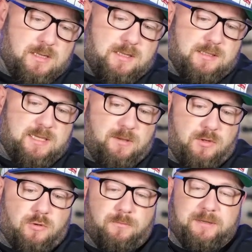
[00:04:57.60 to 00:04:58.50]
tell
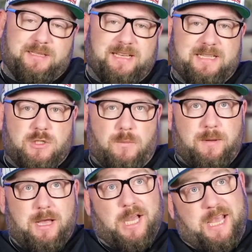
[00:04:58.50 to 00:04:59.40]
them I couldn't pick the kids
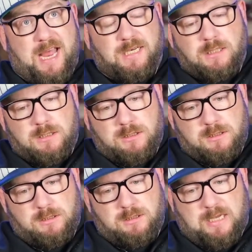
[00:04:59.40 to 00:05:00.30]
up again.
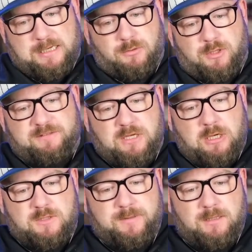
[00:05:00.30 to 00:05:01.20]
and I was off to
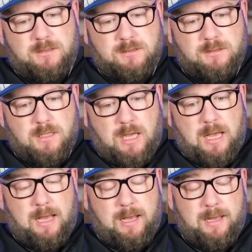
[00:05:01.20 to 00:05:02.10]
hospital
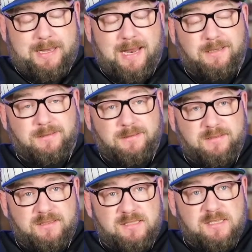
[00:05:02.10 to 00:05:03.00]
again.
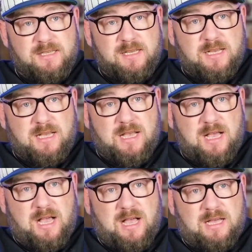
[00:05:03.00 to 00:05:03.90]

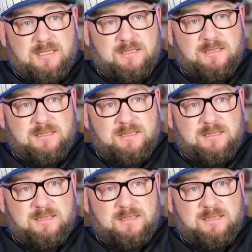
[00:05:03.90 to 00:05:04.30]
And